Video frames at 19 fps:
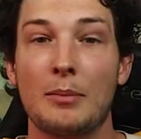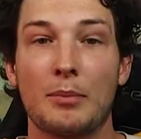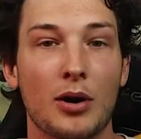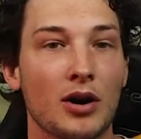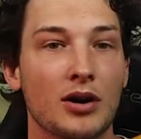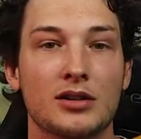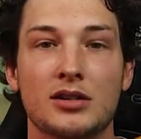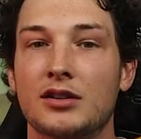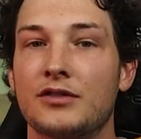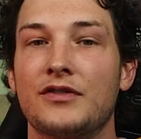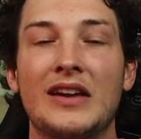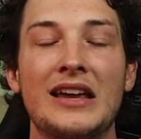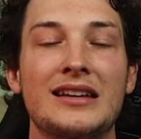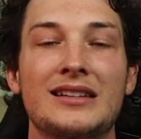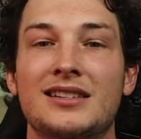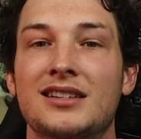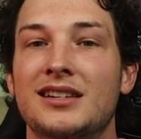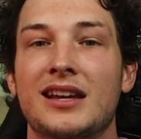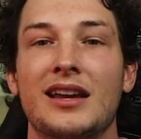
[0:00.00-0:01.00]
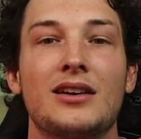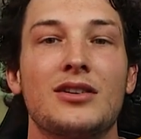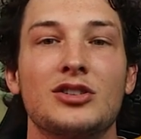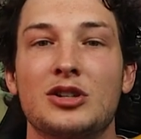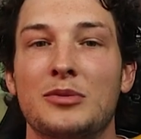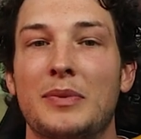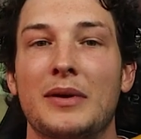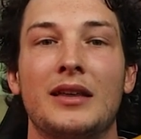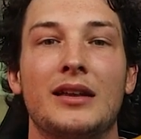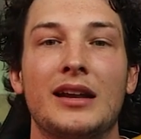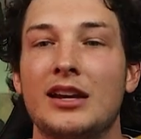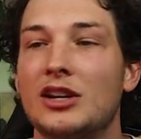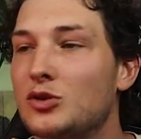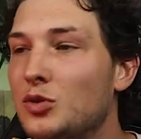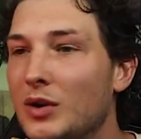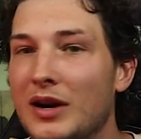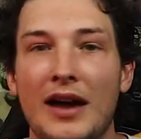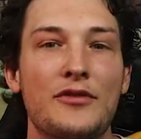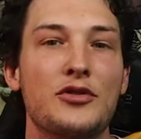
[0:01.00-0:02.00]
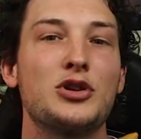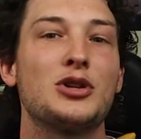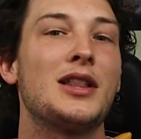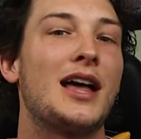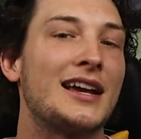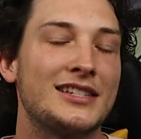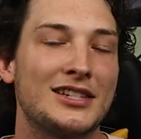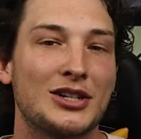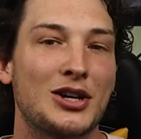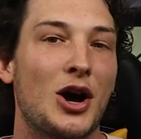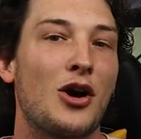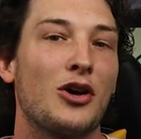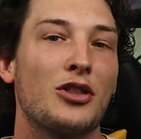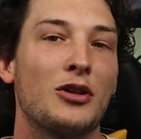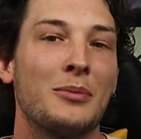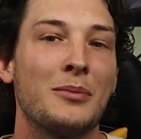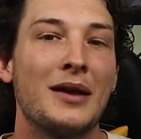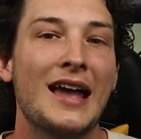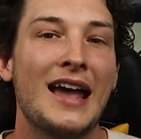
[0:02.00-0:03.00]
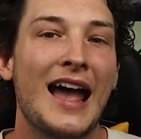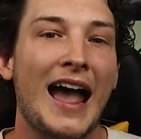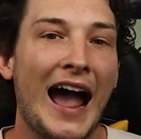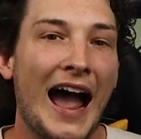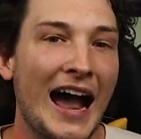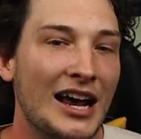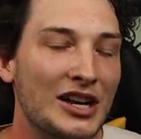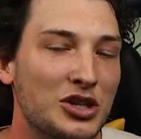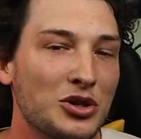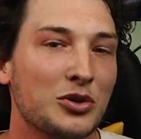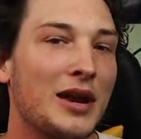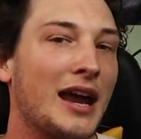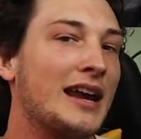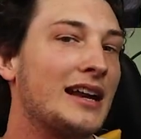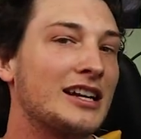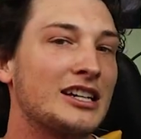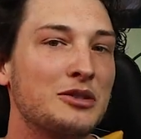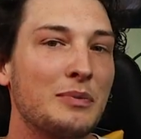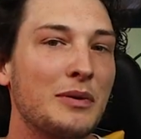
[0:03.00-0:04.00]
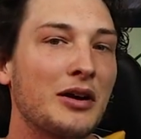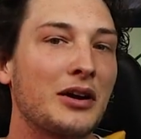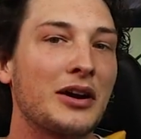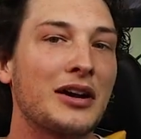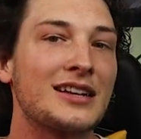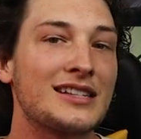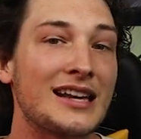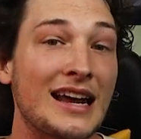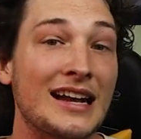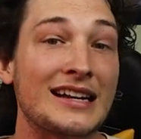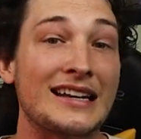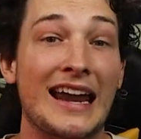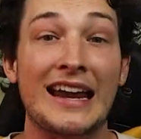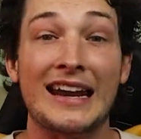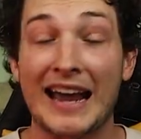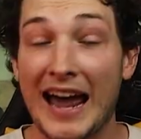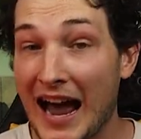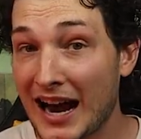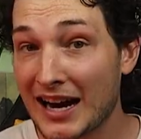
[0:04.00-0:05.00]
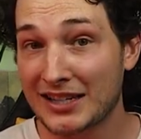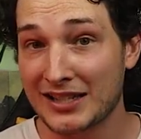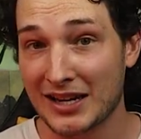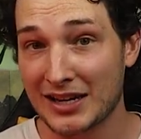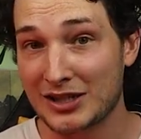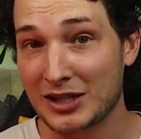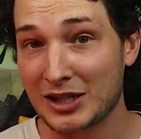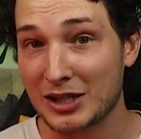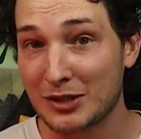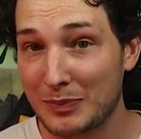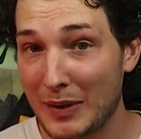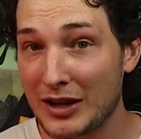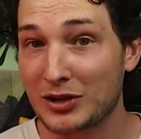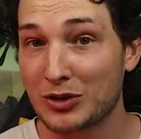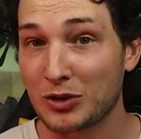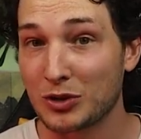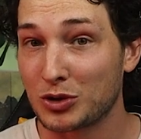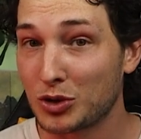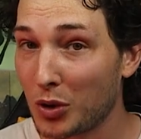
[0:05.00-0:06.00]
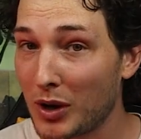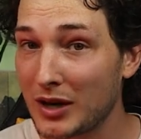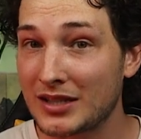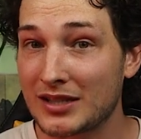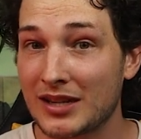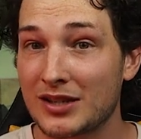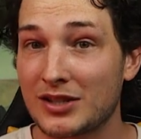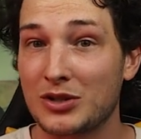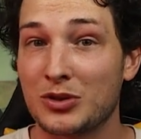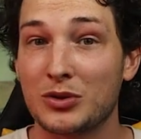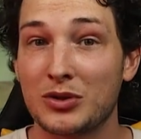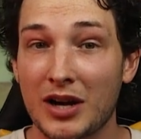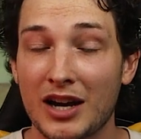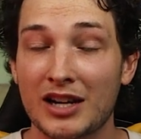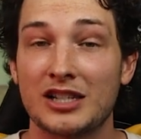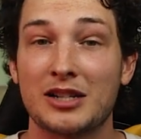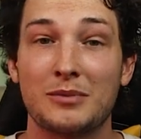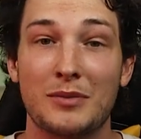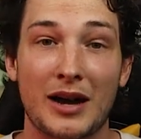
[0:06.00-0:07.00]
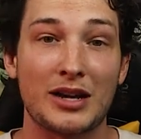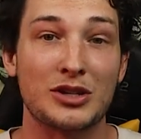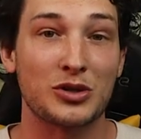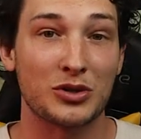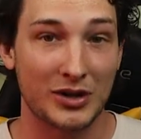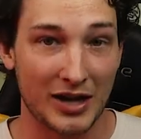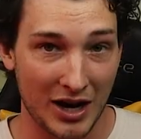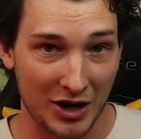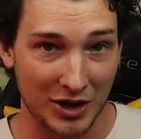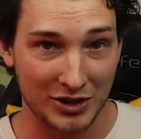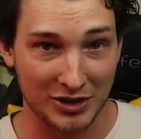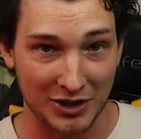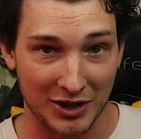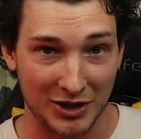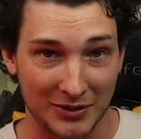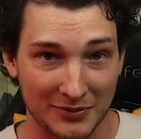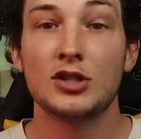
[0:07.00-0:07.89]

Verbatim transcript: Perks, feats, skills, abilities, whatever you like to call them, as you gain experience and gain access to special choices to customize your character.